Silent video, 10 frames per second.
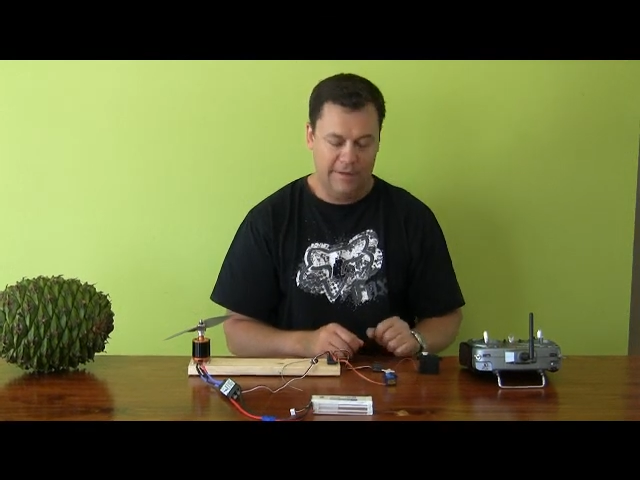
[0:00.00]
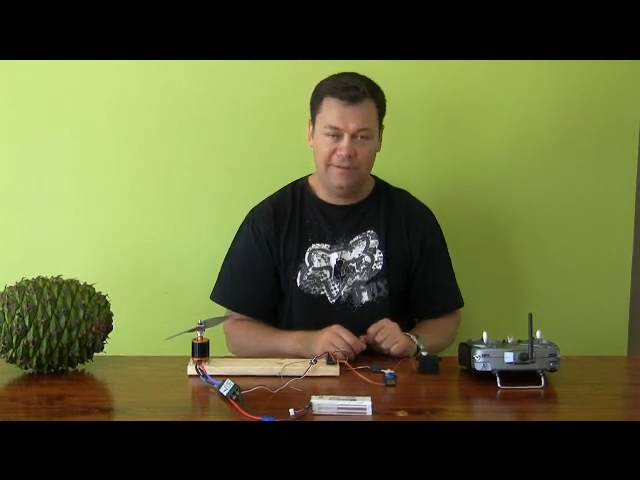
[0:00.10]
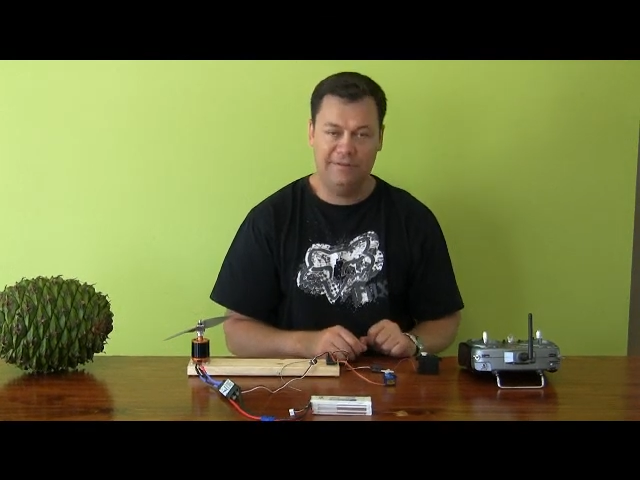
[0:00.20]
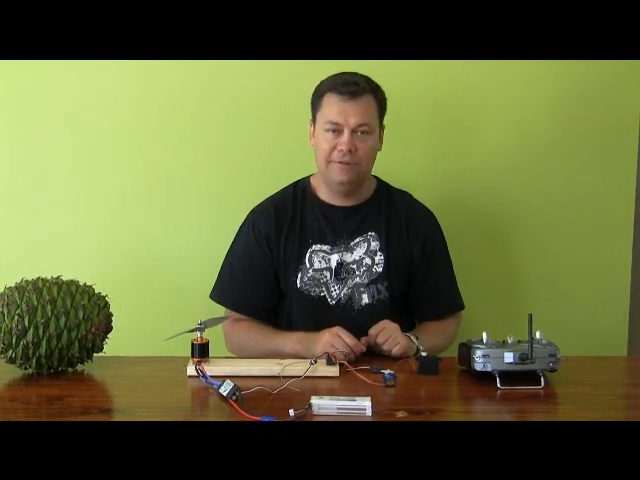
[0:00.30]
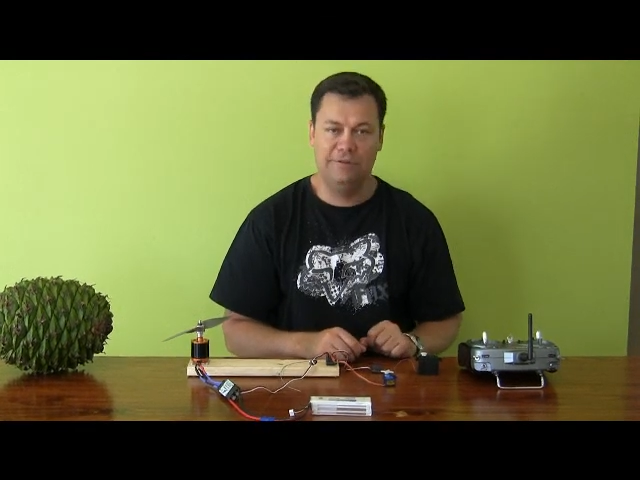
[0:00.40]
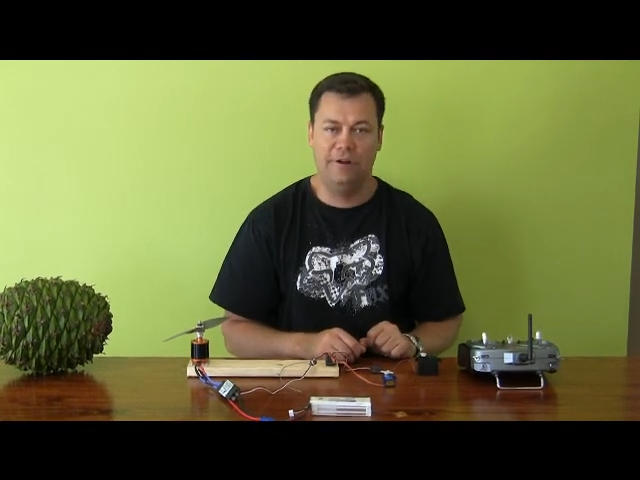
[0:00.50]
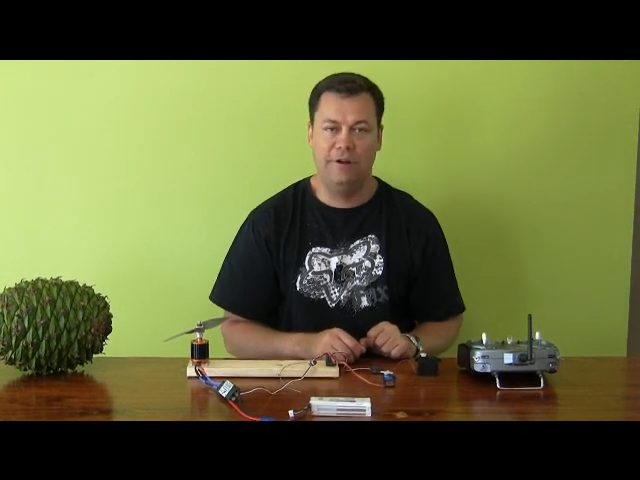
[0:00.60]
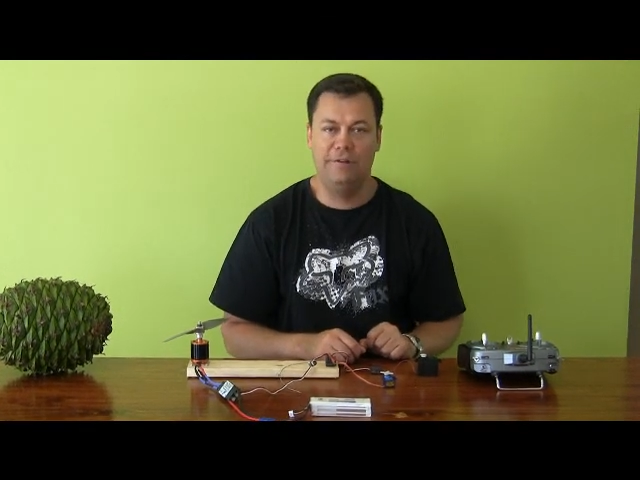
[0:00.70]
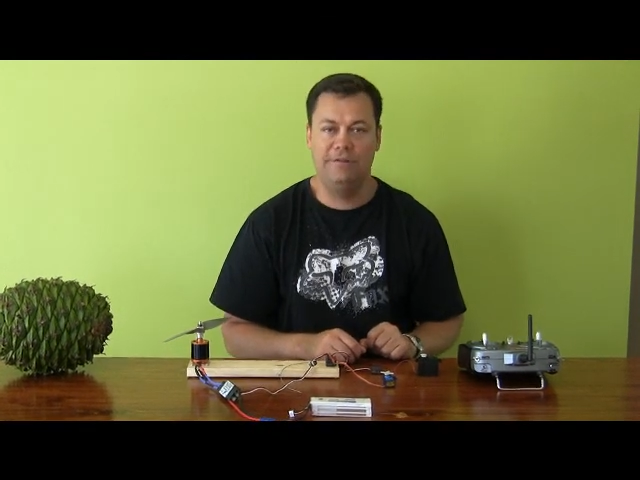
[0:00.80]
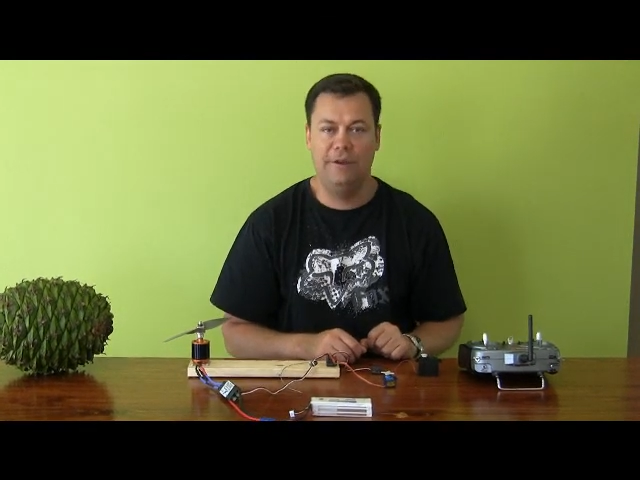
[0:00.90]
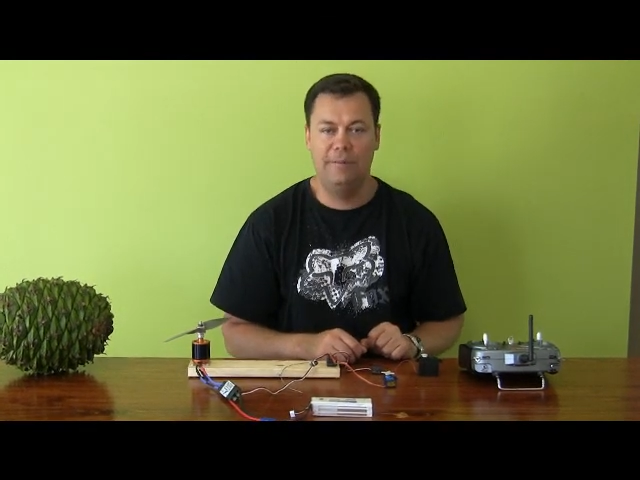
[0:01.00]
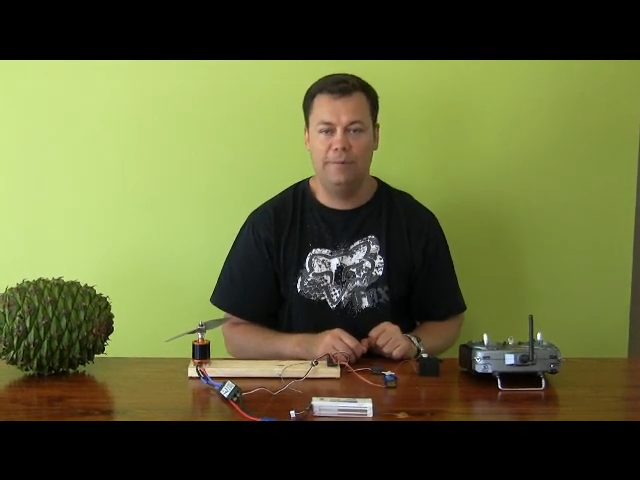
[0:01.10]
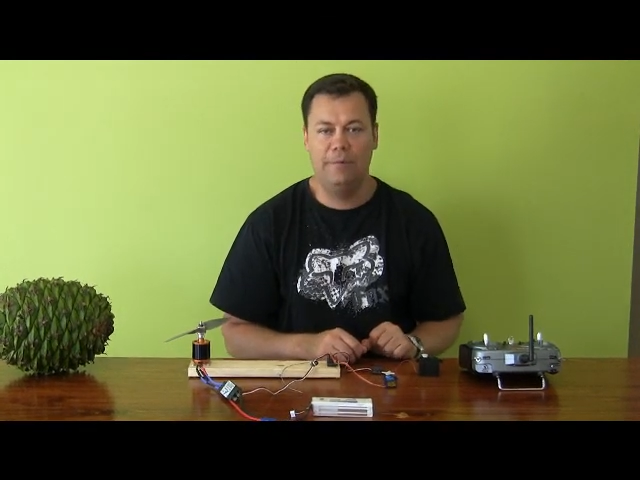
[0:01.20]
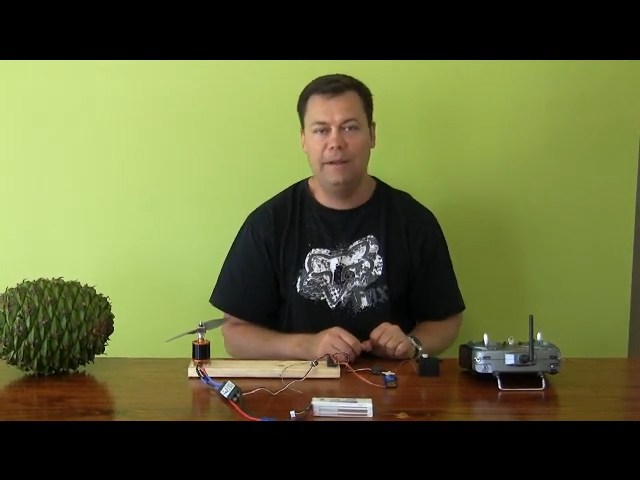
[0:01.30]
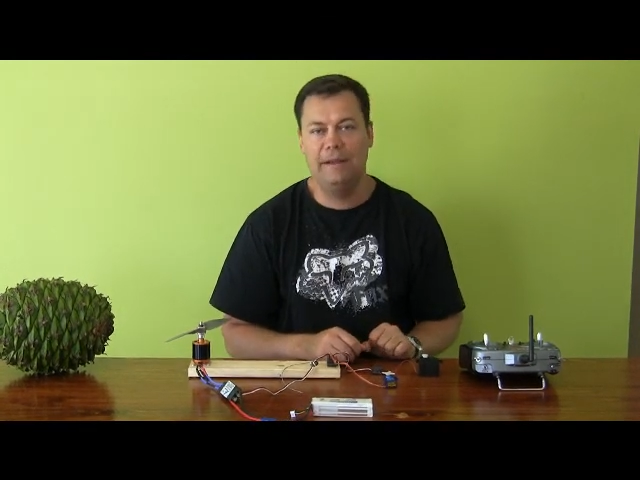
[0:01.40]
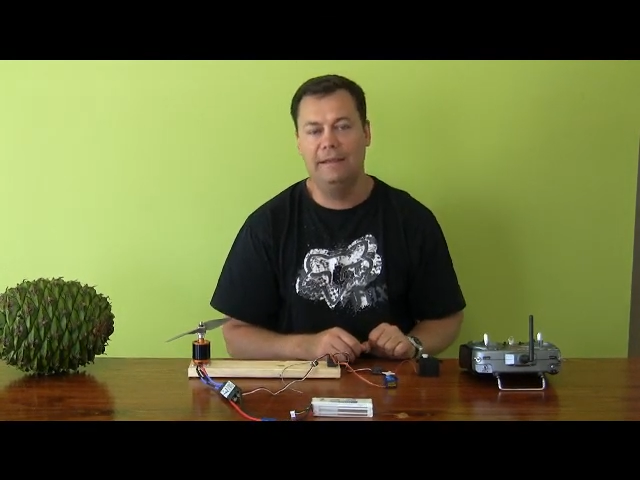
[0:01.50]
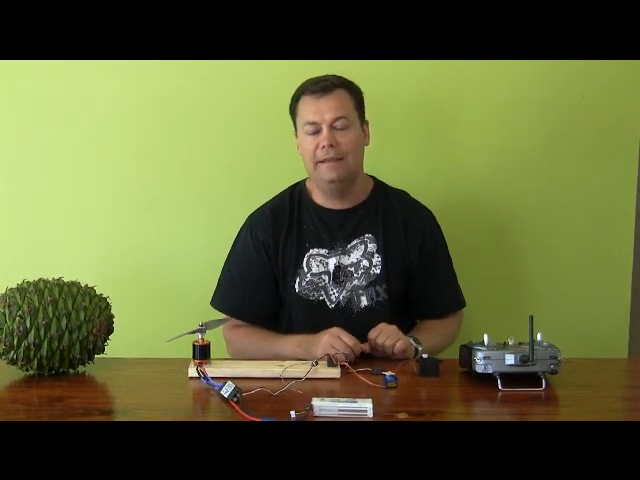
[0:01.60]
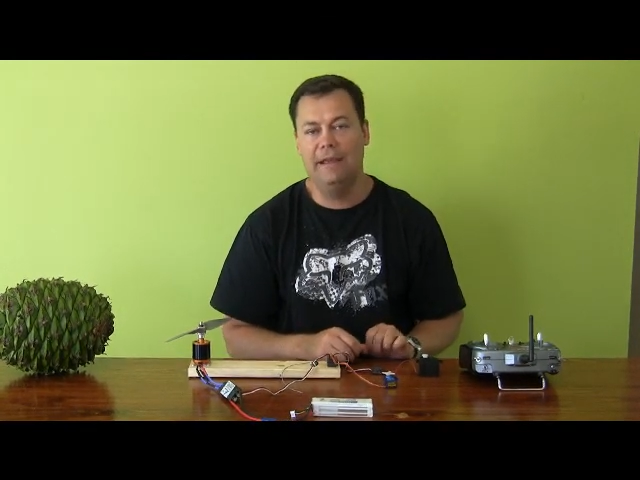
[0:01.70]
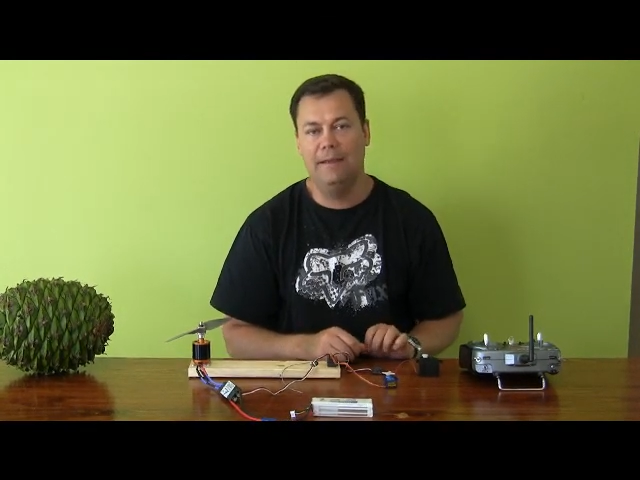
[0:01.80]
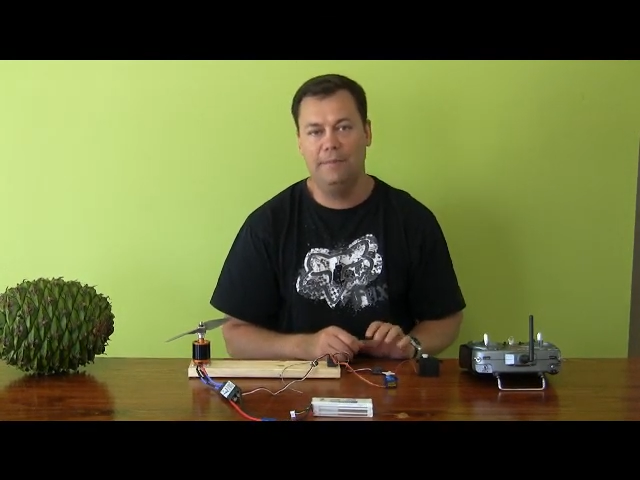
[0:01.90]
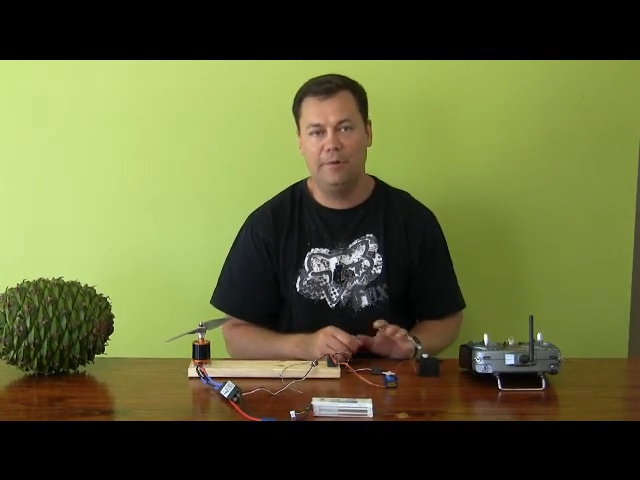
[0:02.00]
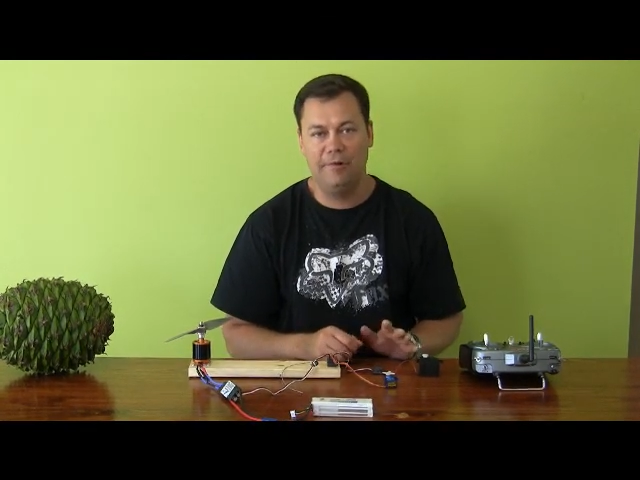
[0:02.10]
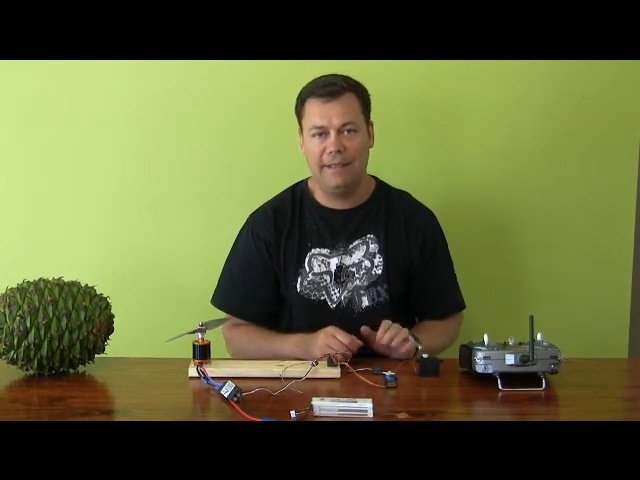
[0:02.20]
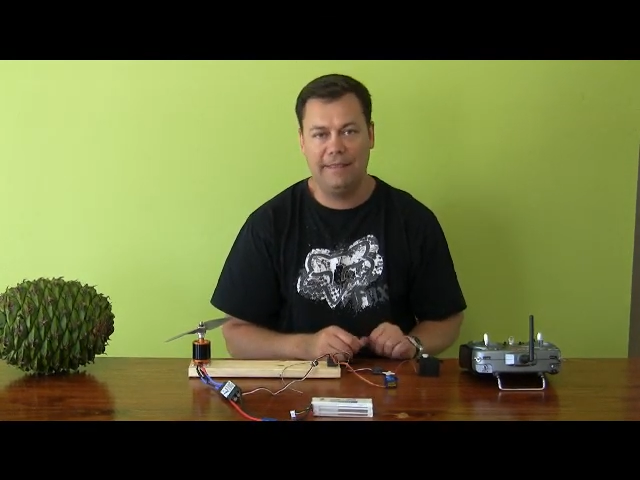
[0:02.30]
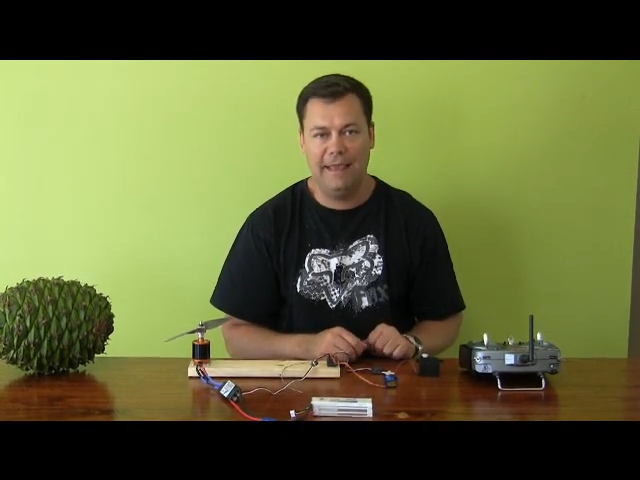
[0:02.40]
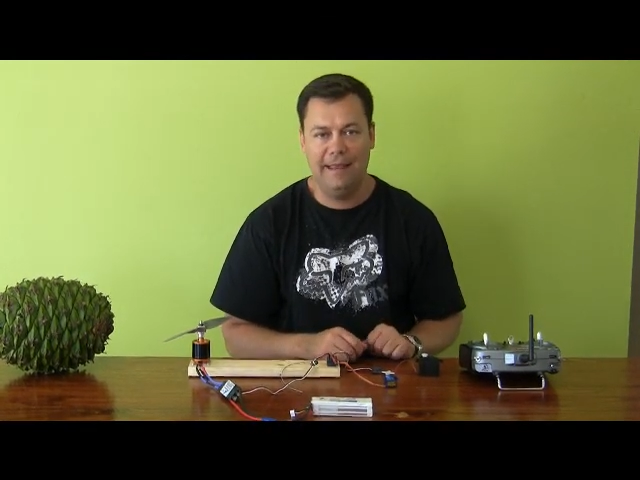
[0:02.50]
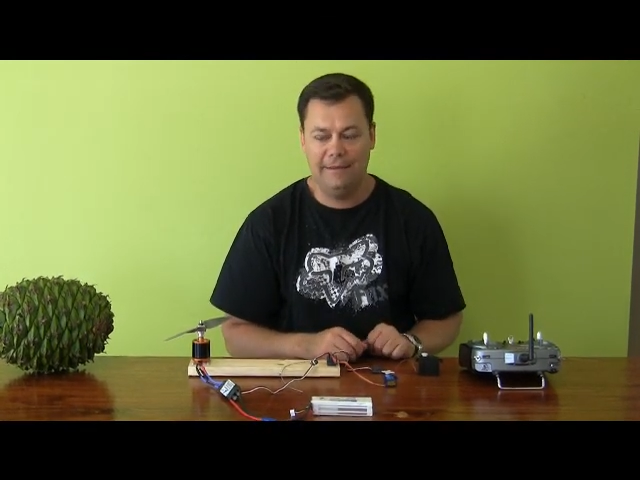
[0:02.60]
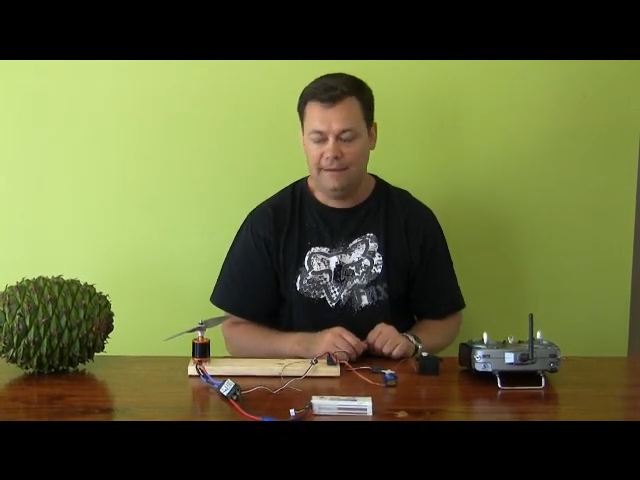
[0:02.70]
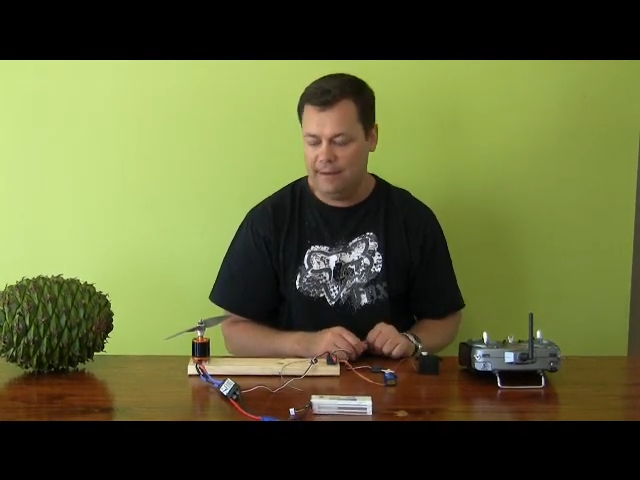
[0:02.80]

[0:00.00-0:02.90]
This little gyroscope will quickly correct that,